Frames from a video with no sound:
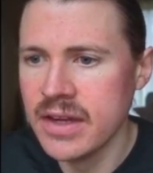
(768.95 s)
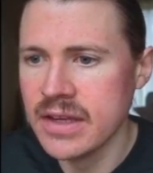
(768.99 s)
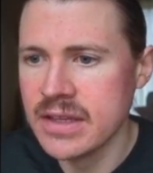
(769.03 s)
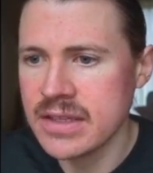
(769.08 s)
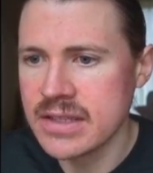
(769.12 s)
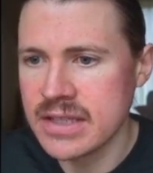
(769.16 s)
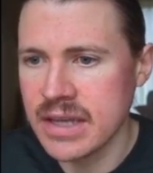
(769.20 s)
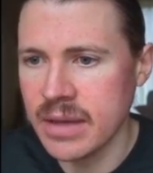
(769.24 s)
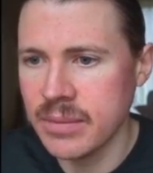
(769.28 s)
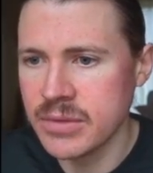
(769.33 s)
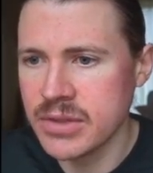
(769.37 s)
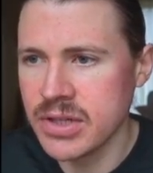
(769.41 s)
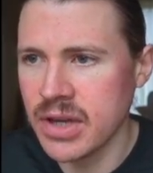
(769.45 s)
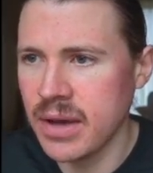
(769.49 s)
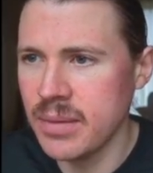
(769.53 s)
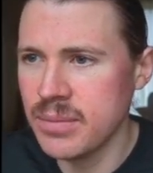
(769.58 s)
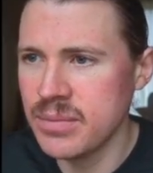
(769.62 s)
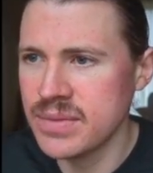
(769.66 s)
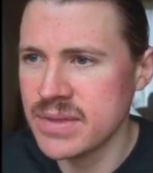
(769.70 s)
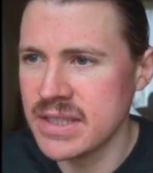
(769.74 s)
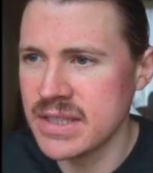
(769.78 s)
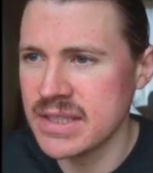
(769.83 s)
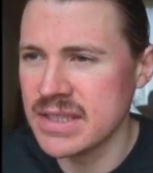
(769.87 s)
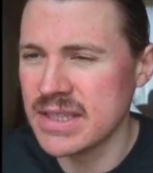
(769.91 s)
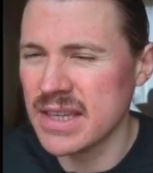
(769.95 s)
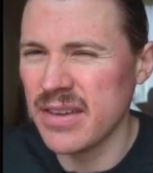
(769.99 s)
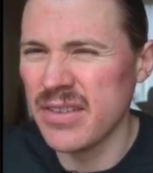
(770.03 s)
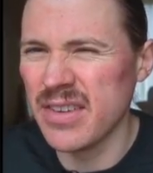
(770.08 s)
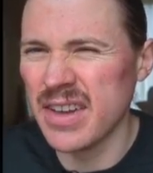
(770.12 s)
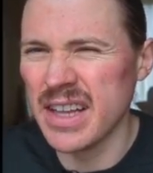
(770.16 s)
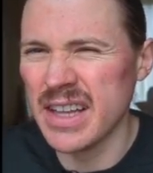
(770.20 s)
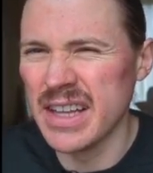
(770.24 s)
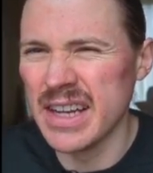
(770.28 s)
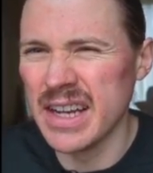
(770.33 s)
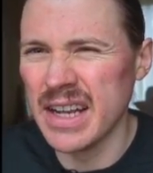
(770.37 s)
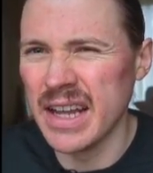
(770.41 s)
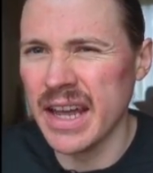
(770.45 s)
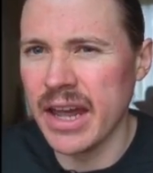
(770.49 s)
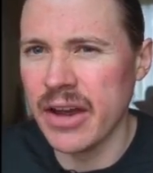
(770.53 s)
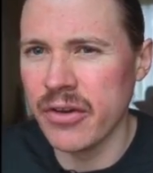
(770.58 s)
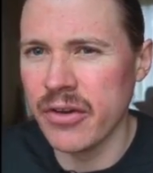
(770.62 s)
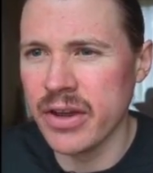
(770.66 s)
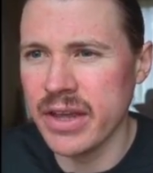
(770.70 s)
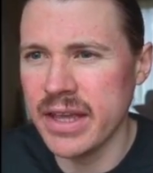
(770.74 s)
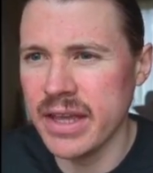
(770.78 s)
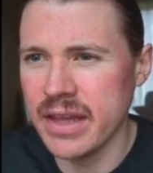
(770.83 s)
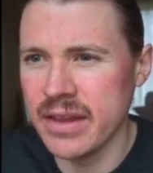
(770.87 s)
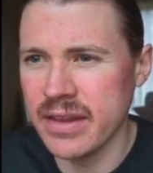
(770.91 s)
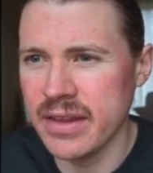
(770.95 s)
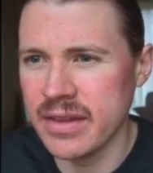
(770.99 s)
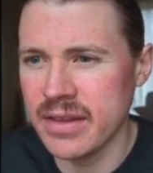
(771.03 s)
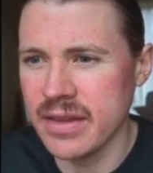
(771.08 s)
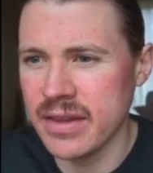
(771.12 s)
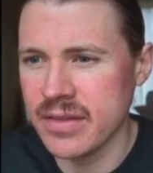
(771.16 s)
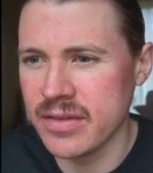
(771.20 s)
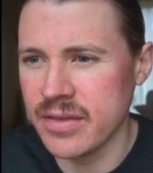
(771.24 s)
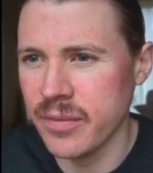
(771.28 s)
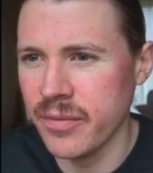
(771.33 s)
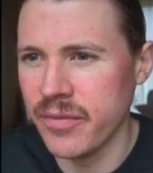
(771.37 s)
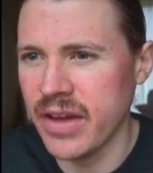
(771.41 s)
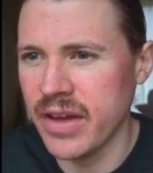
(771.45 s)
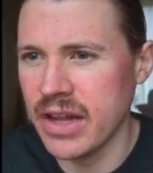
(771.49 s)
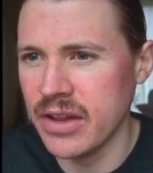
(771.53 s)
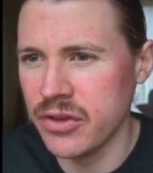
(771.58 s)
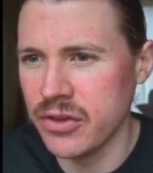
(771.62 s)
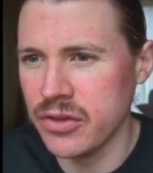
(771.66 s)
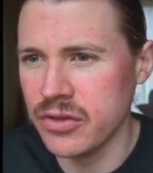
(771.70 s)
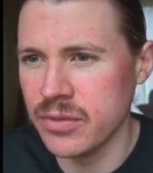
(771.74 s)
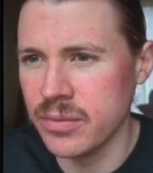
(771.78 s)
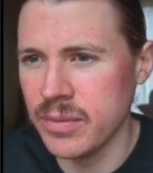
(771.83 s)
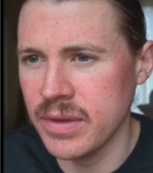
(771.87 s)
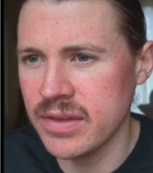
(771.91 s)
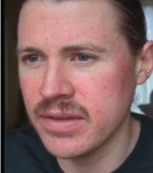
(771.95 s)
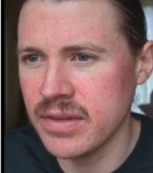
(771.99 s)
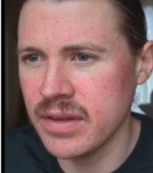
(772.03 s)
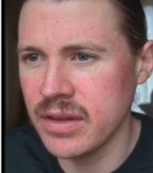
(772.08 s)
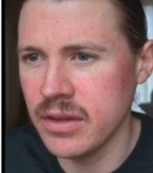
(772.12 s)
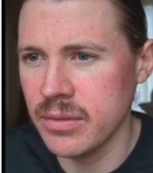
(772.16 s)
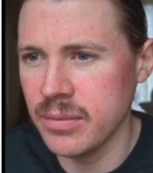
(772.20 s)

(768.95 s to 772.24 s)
Sometimes it's giving a little error here that there's some values missing.